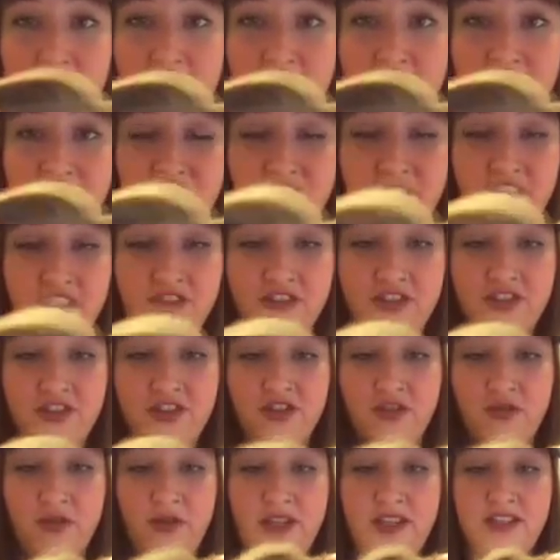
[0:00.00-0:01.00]
I changed it
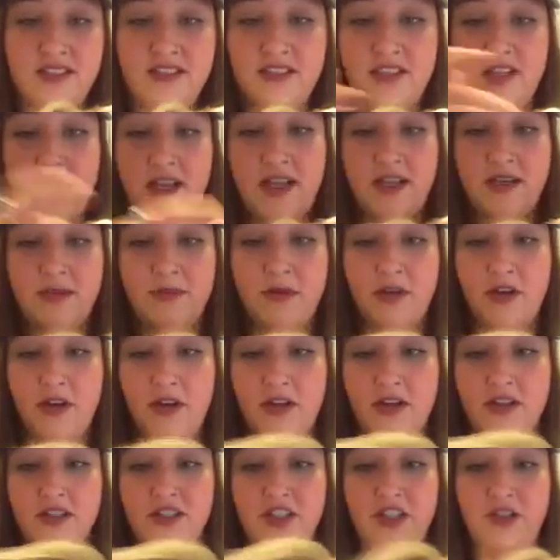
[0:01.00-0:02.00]
to a side
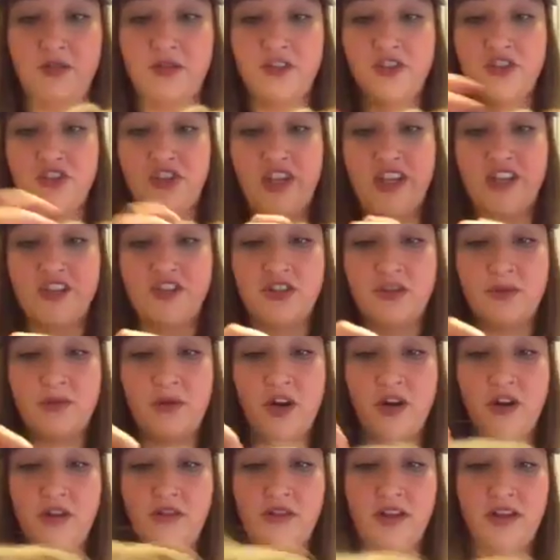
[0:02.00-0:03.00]
part, so you can change the
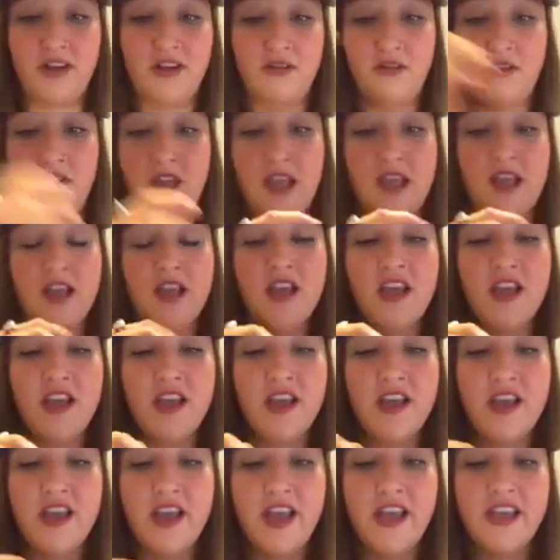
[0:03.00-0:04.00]
part literally
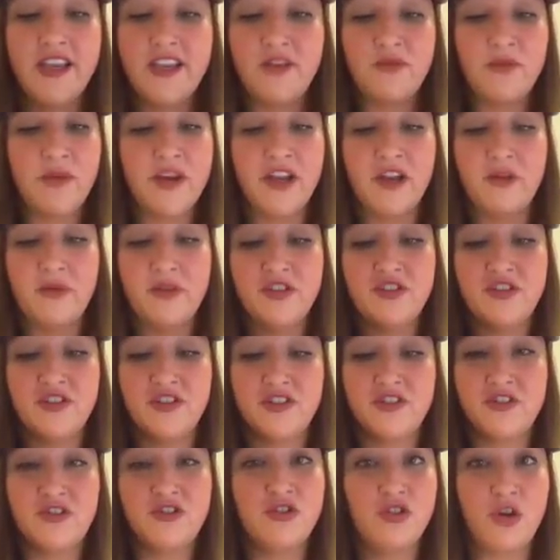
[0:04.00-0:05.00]
anywhere, which is
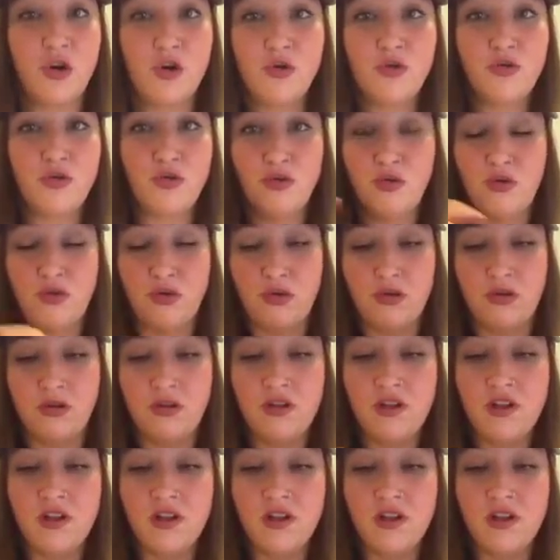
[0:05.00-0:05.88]
so cool.